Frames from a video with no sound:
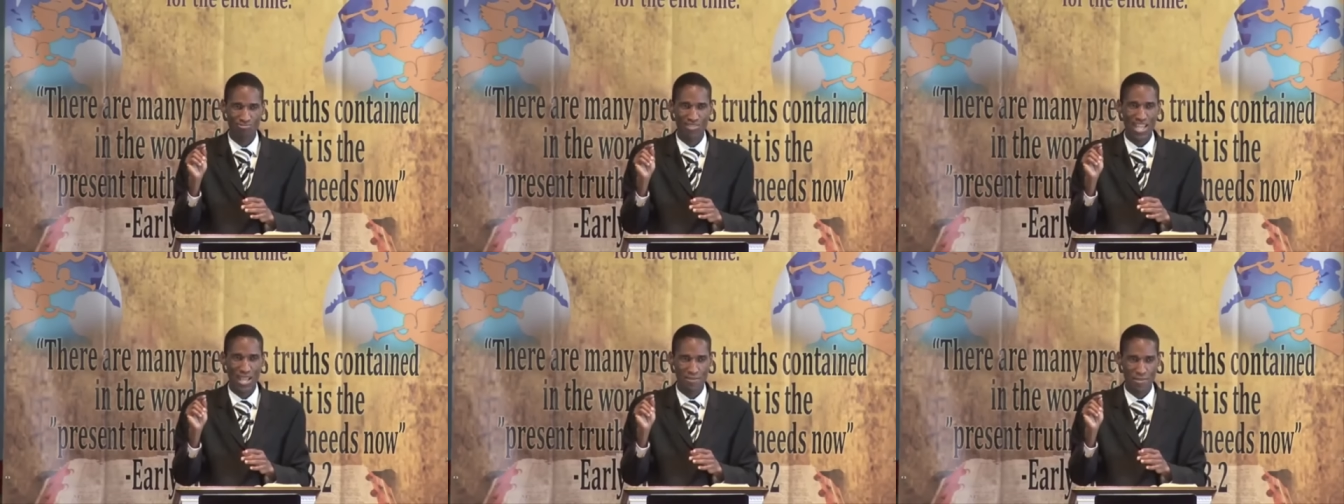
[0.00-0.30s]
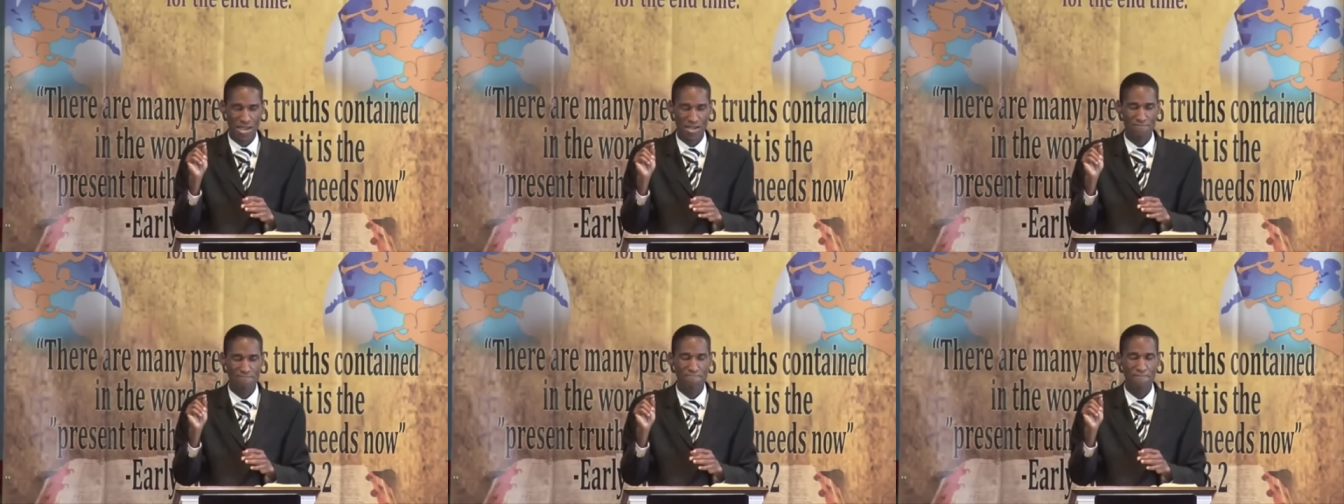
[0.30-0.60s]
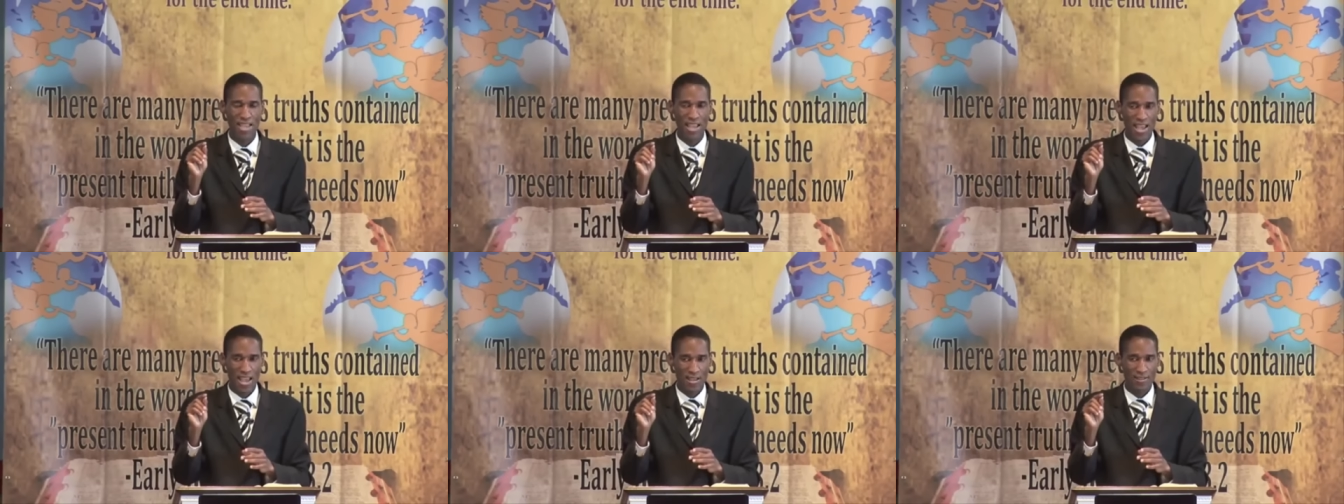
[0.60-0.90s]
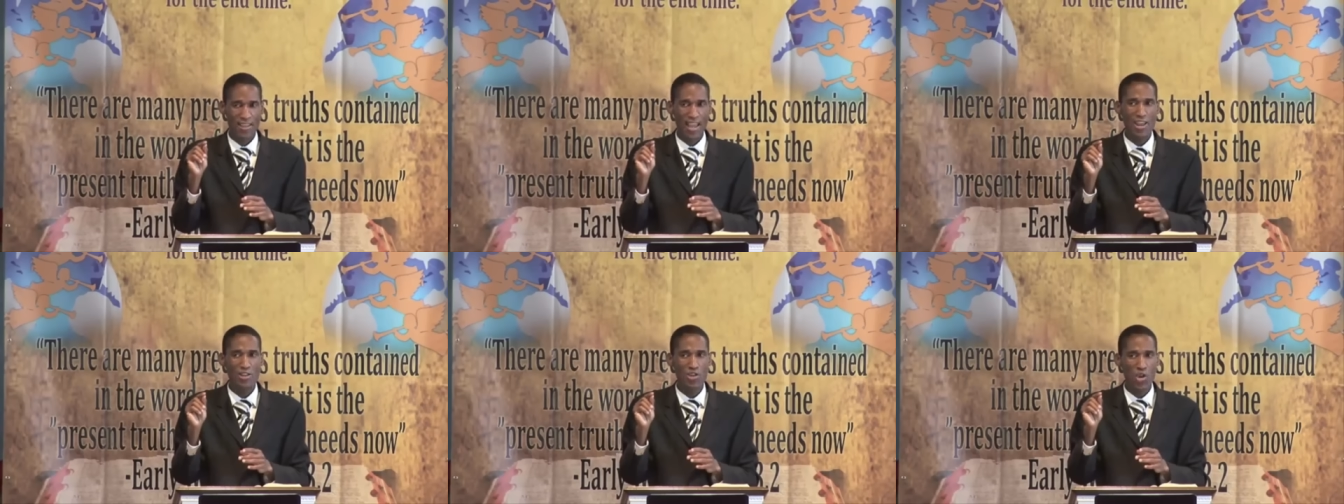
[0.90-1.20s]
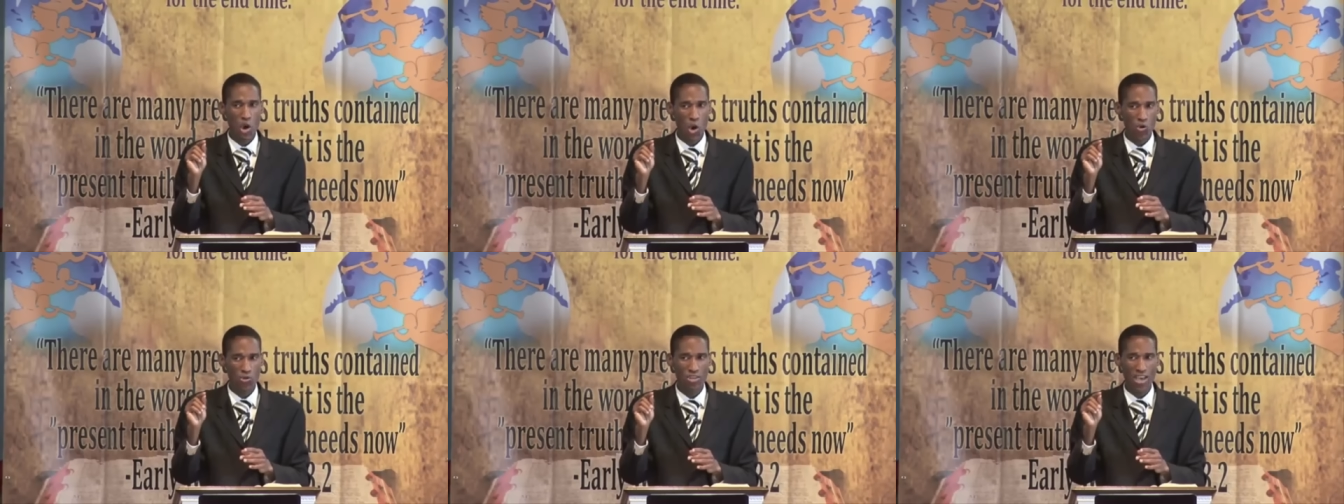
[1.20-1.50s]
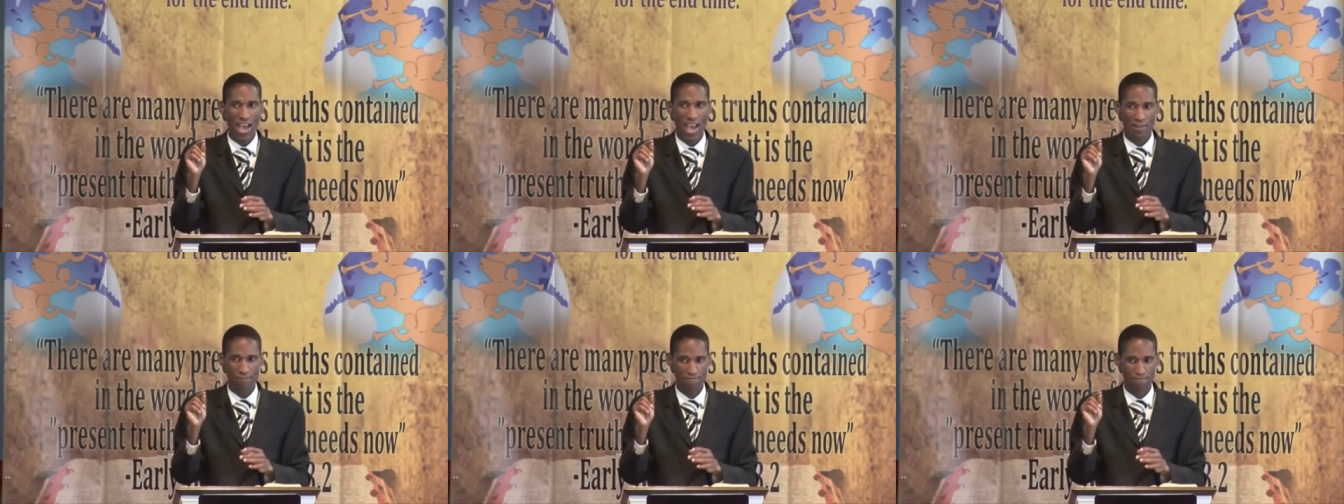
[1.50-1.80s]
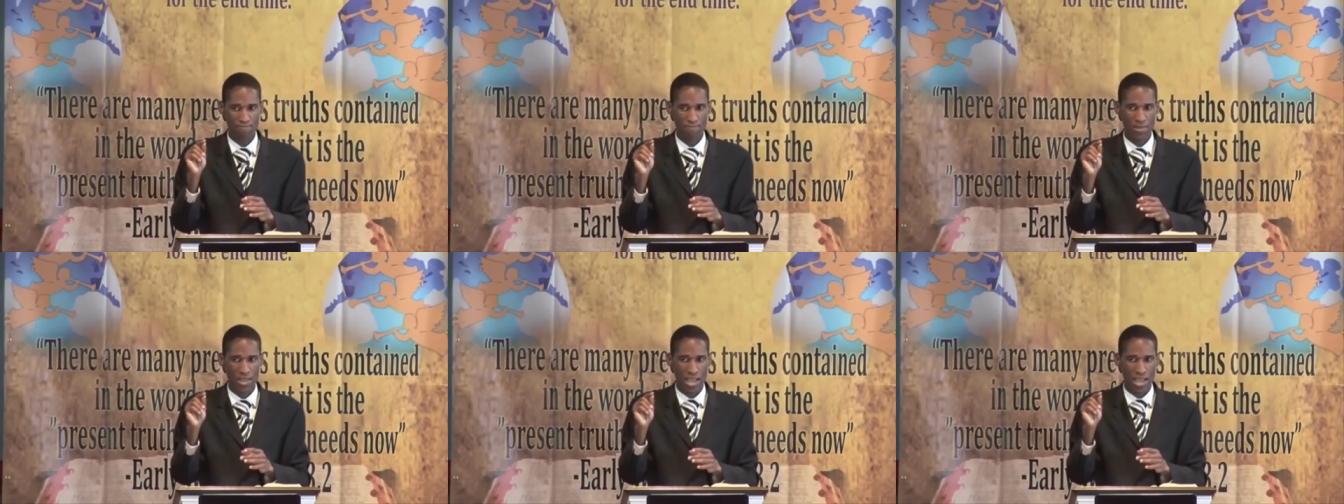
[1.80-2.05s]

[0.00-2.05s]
Amen. They know that.